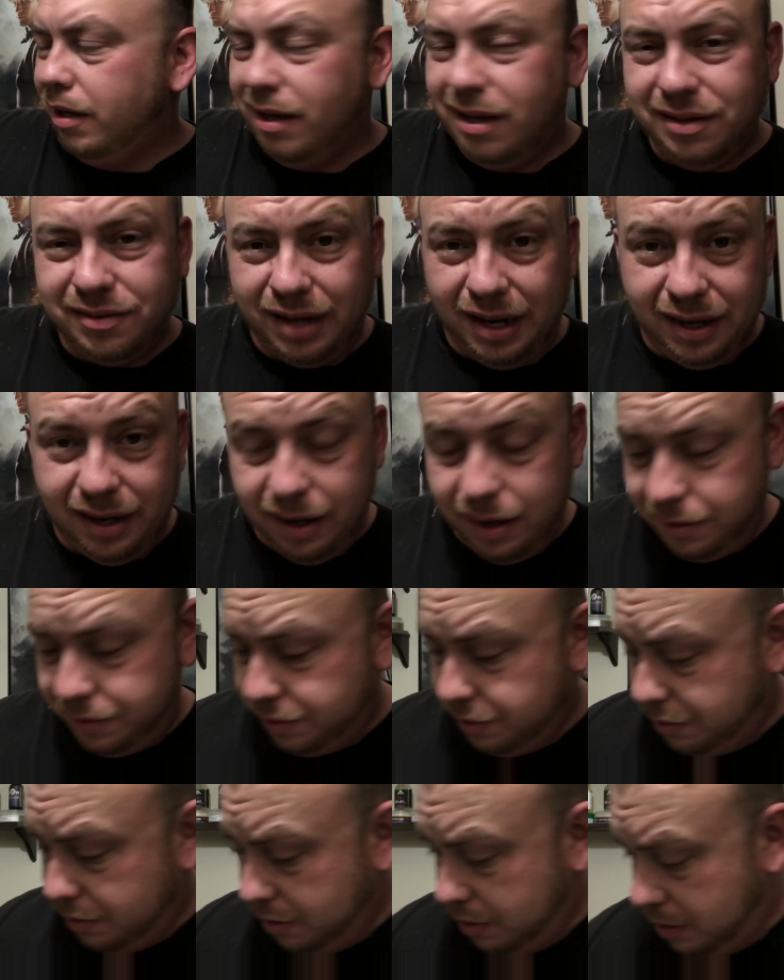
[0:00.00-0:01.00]
And it's 8
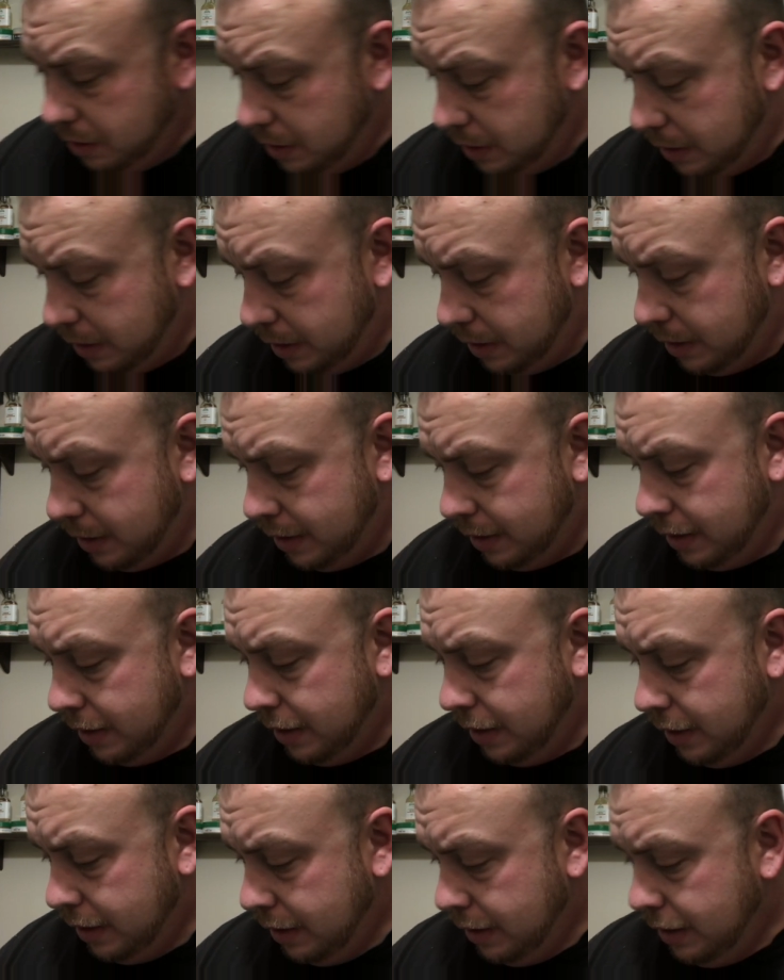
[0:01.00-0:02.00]
ounces.
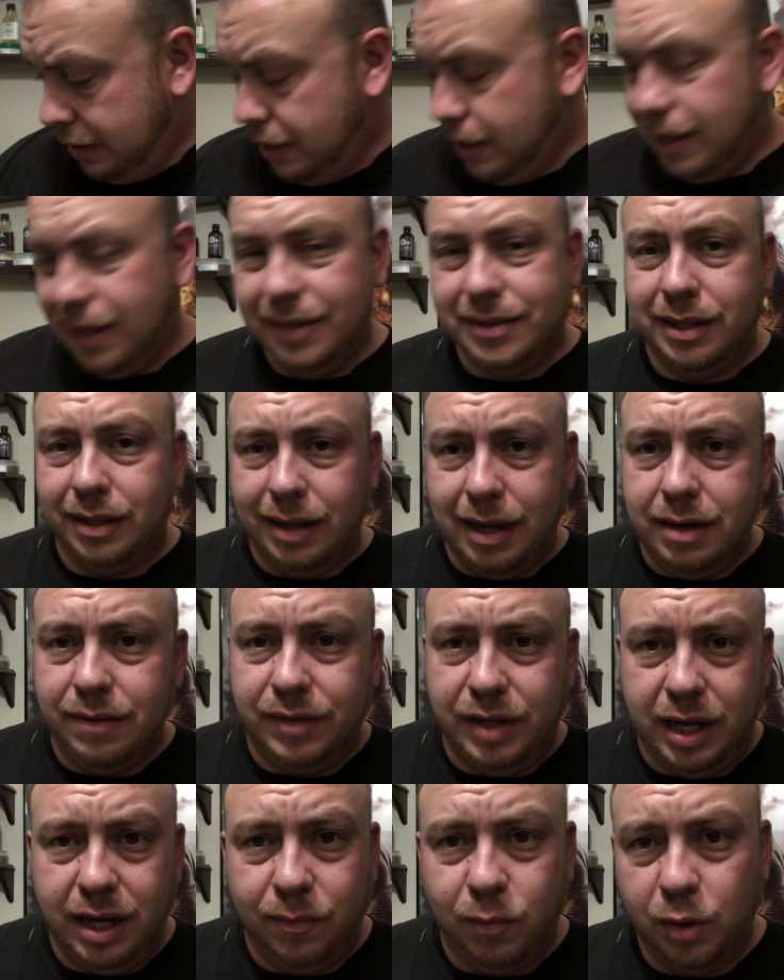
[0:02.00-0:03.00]
That's a
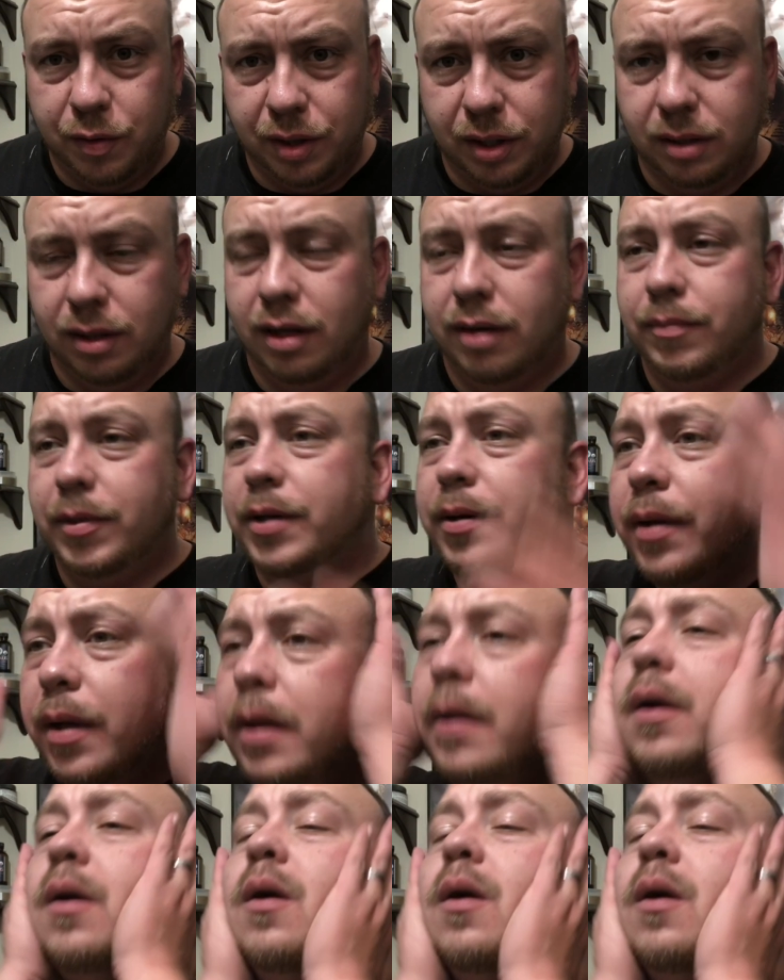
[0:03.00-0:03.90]
lifetime worth of Clubman.